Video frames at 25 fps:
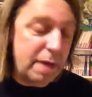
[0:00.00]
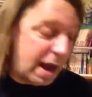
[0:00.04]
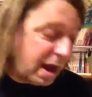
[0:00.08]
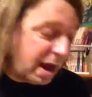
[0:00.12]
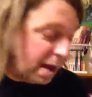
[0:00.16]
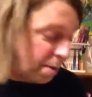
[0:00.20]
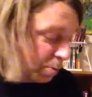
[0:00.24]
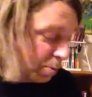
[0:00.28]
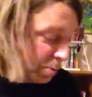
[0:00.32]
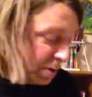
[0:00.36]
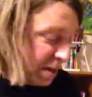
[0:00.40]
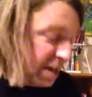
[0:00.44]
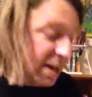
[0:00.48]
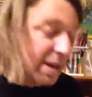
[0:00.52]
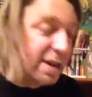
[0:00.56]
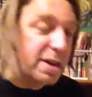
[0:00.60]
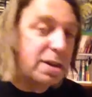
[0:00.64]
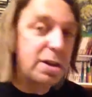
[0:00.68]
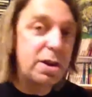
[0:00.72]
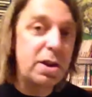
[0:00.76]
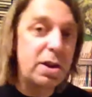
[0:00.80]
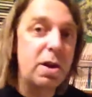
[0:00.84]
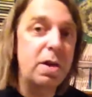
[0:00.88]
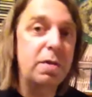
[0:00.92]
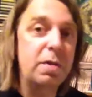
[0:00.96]
I really
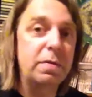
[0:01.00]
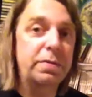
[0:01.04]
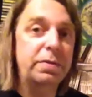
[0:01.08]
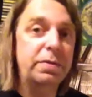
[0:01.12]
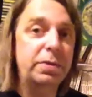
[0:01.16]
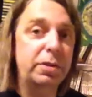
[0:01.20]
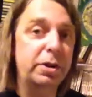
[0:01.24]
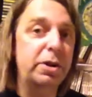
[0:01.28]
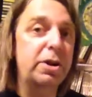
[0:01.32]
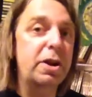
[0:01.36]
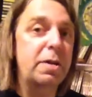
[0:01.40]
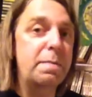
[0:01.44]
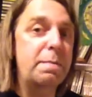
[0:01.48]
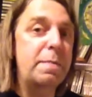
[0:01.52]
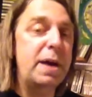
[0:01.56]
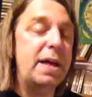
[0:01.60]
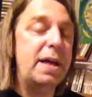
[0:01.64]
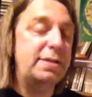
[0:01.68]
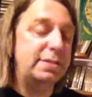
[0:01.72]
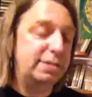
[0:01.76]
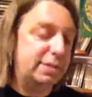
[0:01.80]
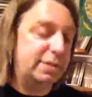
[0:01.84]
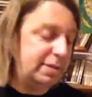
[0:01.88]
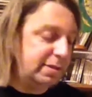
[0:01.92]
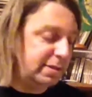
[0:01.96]
love the
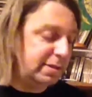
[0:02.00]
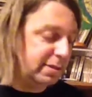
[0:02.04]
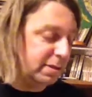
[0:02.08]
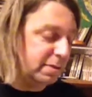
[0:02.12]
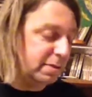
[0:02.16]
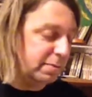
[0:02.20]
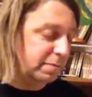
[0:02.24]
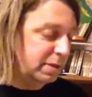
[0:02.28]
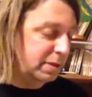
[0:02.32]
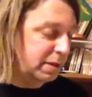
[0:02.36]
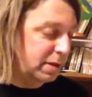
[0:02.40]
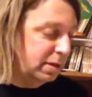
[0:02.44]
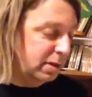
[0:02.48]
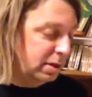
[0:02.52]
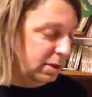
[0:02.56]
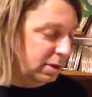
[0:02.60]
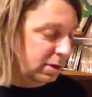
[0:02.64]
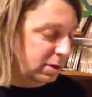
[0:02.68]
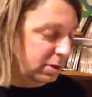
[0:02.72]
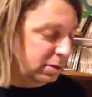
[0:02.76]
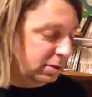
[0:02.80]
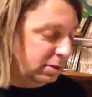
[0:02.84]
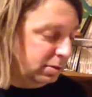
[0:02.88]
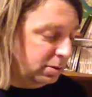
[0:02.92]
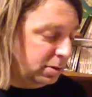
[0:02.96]
combat system.
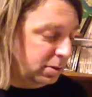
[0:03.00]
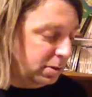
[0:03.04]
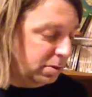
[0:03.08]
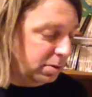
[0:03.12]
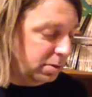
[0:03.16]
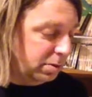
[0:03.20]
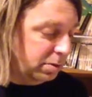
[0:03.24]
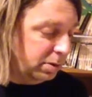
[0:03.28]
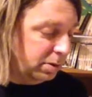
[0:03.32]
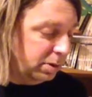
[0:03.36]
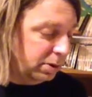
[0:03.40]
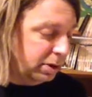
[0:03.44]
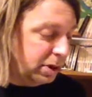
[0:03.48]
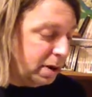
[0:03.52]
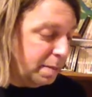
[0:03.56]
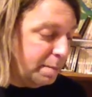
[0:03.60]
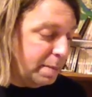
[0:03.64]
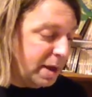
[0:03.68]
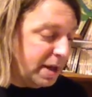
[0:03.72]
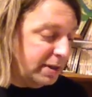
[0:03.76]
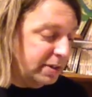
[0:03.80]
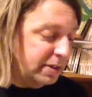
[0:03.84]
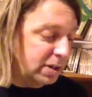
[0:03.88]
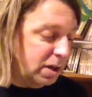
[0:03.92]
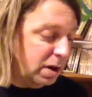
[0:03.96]

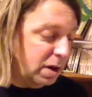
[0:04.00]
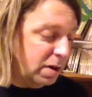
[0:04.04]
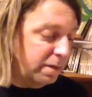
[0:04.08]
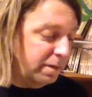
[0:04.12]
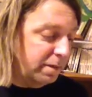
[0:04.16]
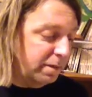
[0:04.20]
Combats are,